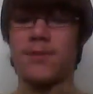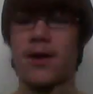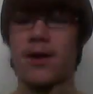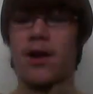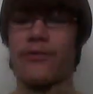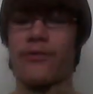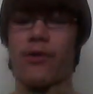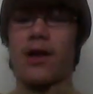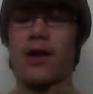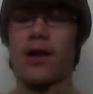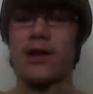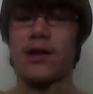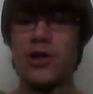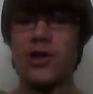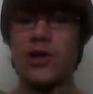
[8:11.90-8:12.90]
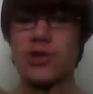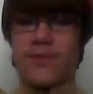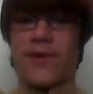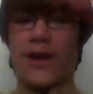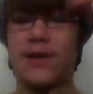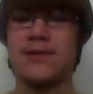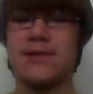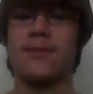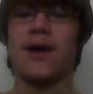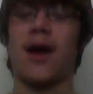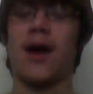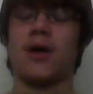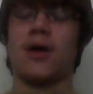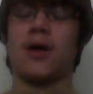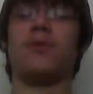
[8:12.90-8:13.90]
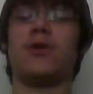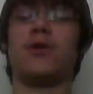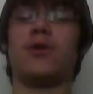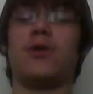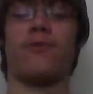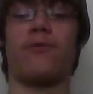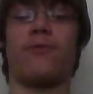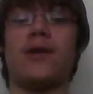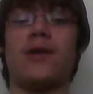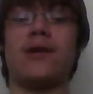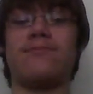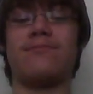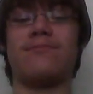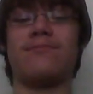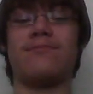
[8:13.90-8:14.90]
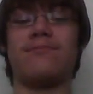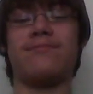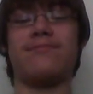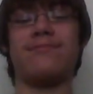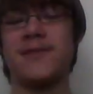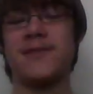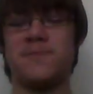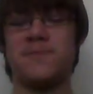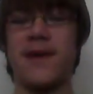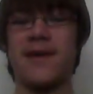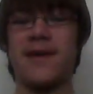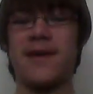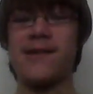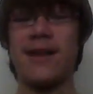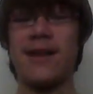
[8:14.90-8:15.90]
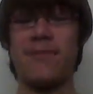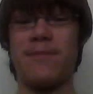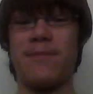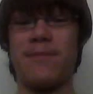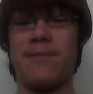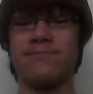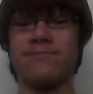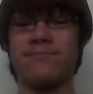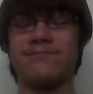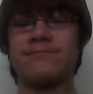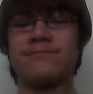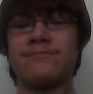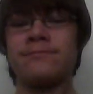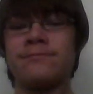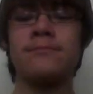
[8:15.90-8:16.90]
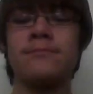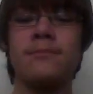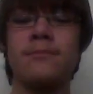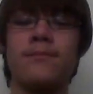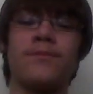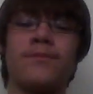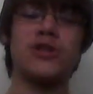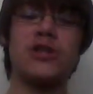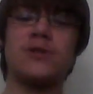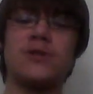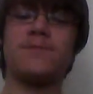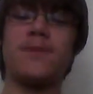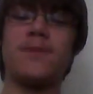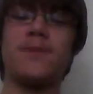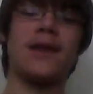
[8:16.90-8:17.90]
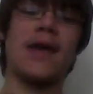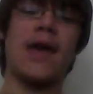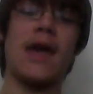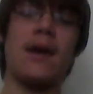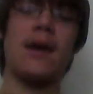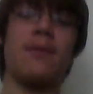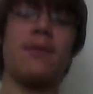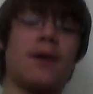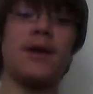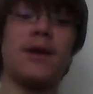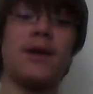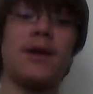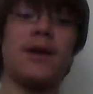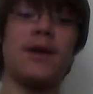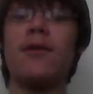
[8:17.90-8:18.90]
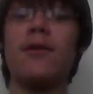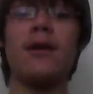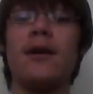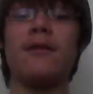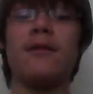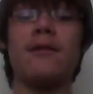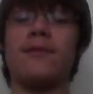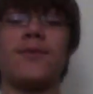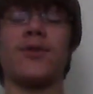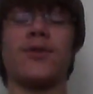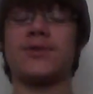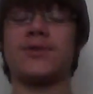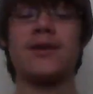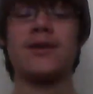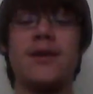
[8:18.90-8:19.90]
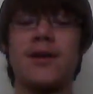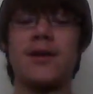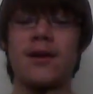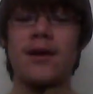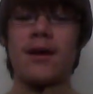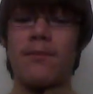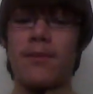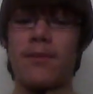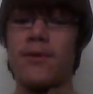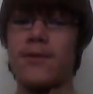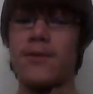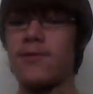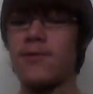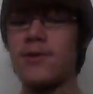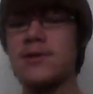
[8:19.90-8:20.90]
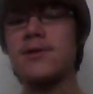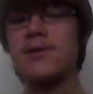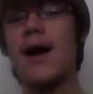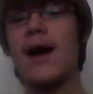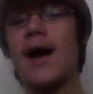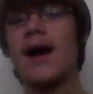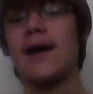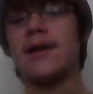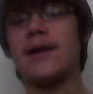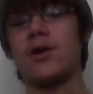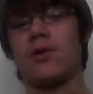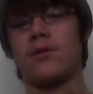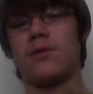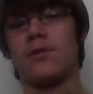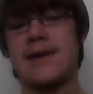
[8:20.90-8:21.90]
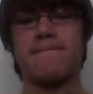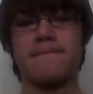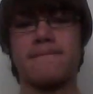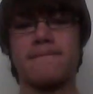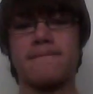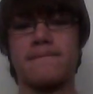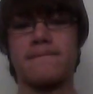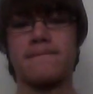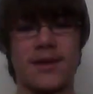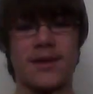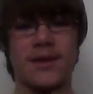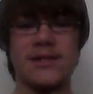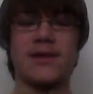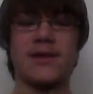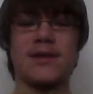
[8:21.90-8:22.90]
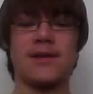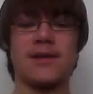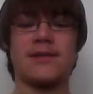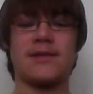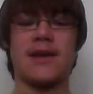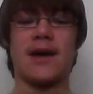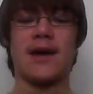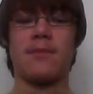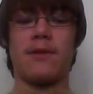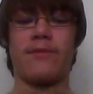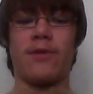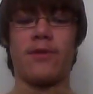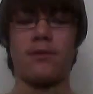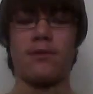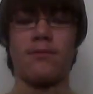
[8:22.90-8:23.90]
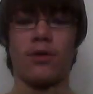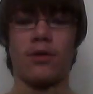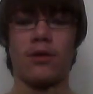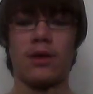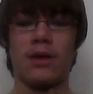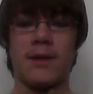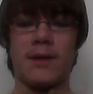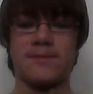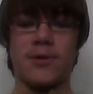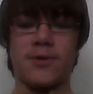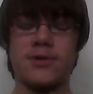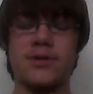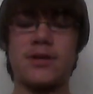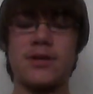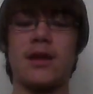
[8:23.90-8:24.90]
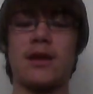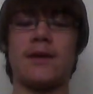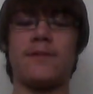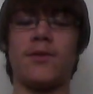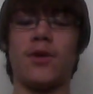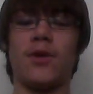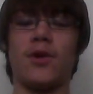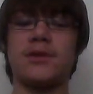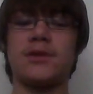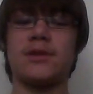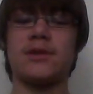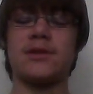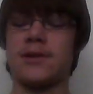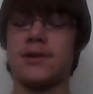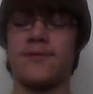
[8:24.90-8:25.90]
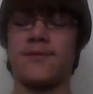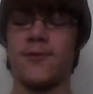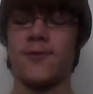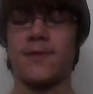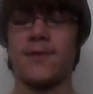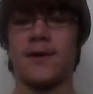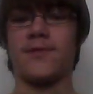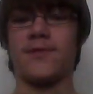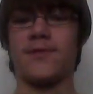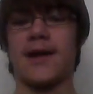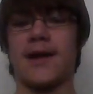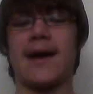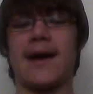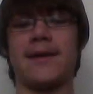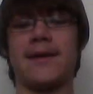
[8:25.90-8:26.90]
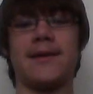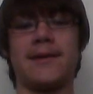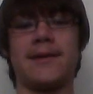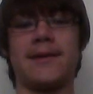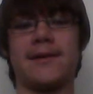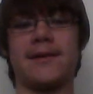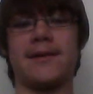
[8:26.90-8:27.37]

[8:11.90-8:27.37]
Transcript: you're better off going on YouTube and finding some guy who put it up for free. Just pay the internet bill. Just pay the cable company and you can get hypnosis. But the reason why I don't like it is because I am a very morally based person, and hypnosis is a form of what I think